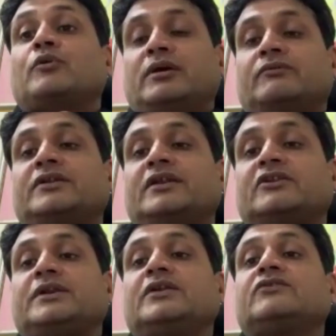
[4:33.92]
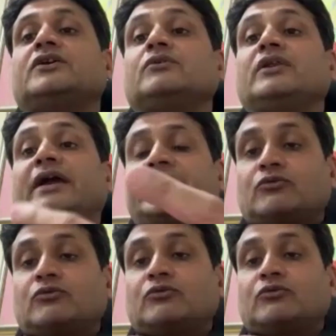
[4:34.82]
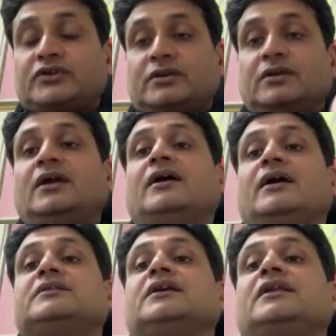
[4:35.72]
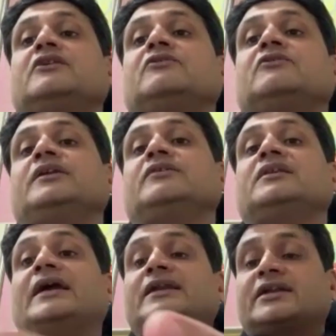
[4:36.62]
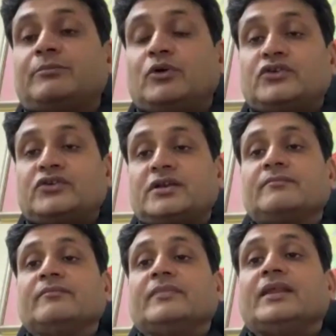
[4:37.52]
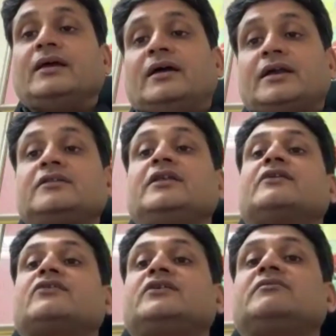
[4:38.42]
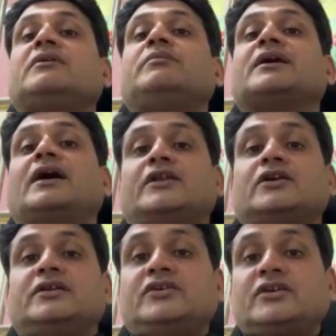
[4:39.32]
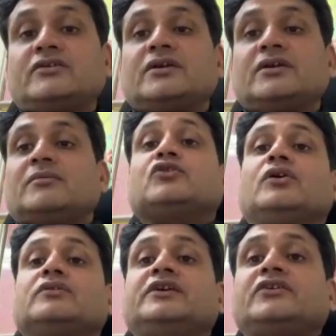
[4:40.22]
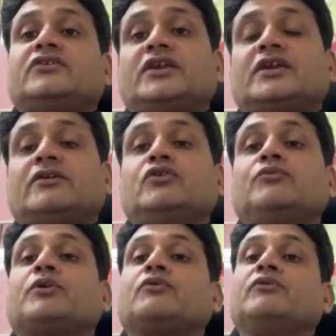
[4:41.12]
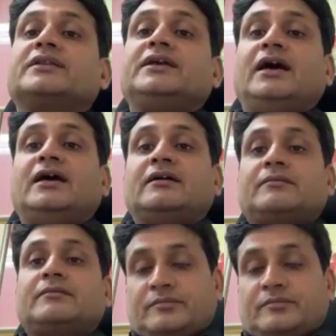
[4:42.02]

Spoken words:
problem with respiratory strain on lying down position and the respiratory strain nighttime position. In that subject may be cardiac disease. So this history give you from where the